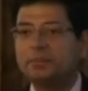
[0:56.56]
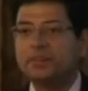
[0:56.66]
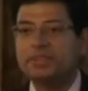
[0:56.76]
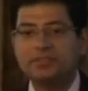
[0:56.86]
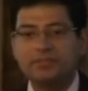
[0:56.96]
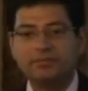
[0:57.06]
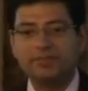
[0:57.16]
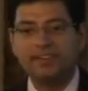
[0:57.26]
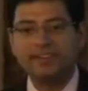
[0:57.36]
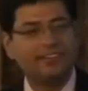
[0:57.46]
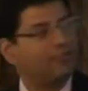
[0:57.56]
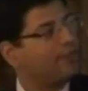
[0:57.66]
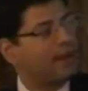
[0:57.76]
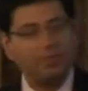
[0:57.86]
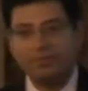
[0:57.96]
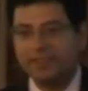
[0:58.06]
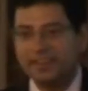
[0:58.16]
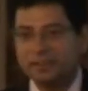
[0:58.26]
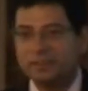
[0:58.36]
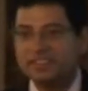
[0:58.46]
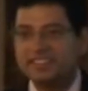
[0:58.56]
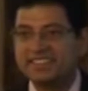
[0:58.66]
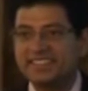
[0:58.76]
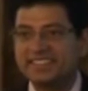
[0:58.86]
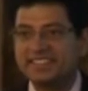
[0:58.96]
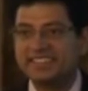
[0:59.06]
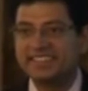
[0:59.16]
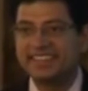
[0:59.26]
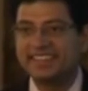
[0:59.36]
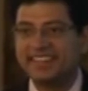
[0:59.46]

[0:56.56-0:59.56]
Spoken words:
piece of rapid-fire presentation